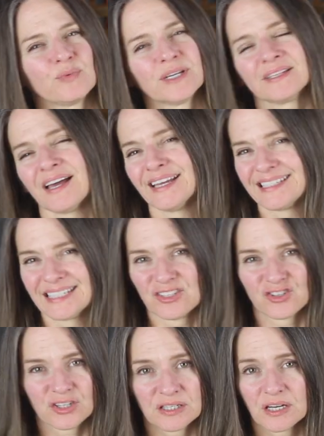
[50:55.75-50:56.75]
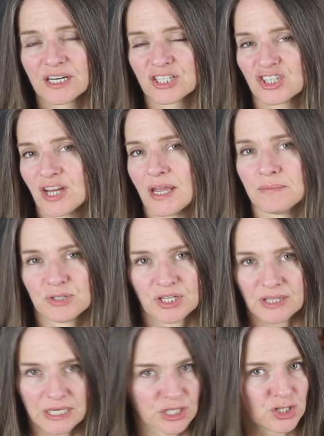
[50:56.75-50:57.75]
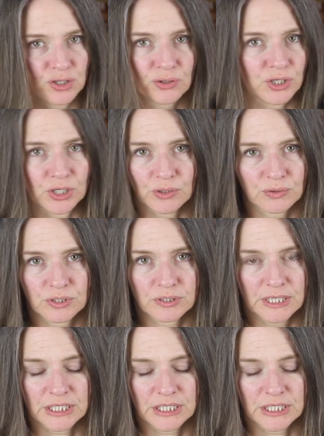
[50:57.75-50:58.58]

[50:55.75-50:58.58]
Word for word: realized it's just not a shape she thinks she'll use.